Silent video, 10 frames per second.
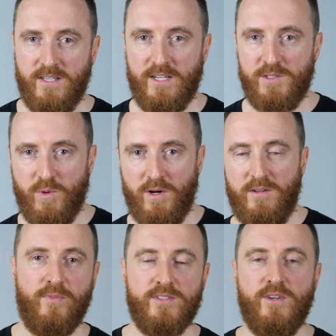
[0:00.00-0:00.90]
that as
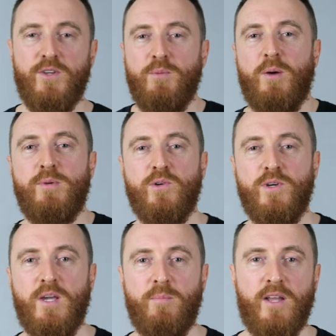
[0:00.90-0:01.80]
well. So you might be
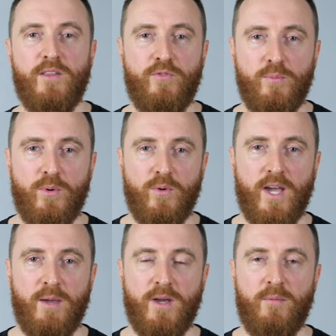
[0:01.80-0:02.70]
talking about the football
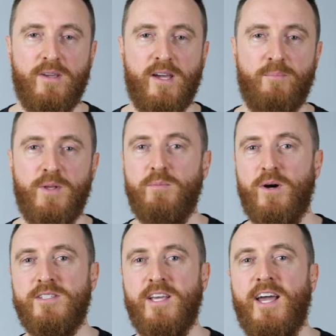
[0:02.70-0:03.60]
game coming up and you
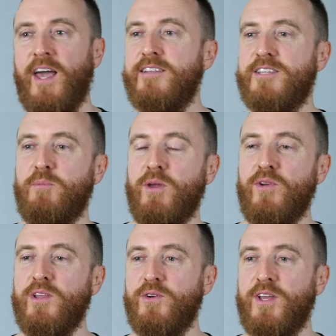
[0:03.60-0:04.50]
might say, "Hey, it's gonna be a
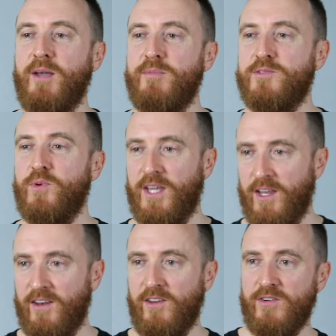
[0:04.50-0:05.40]
really good game this
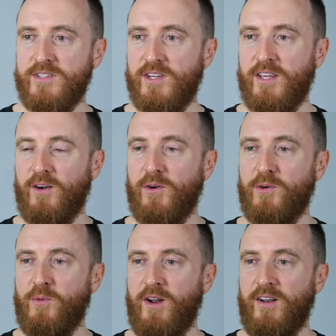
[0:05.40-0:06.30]
weekend. You're interested in
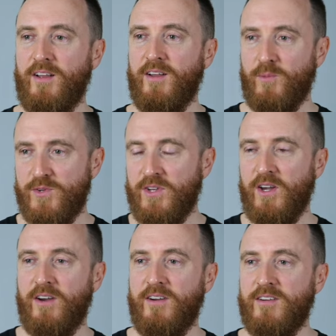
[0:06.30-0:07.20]
going or what? We should
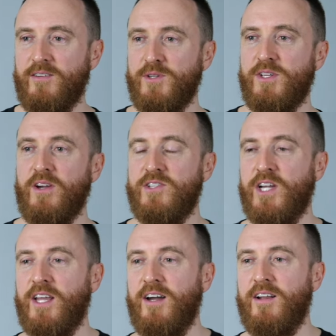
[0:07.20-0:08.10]
go. We should go
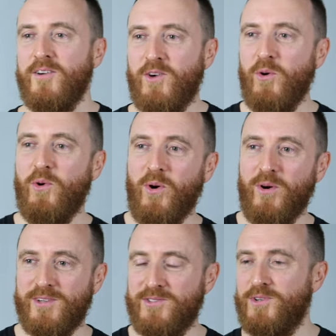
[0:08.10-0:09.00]
check it out. Go
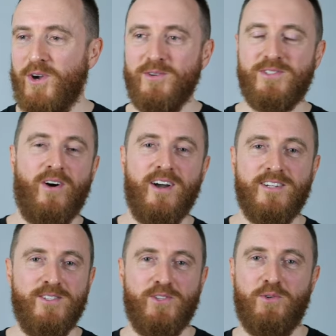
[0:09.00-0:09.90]
Hawks," or "Go
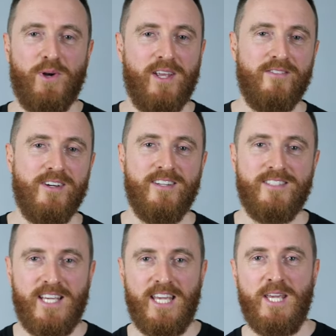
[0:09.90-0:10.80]
Tigers," or
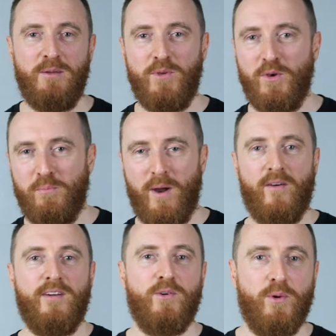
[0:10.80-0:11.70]
whatever team you
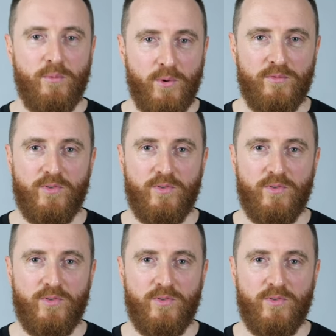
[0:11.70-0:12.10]
barrack or root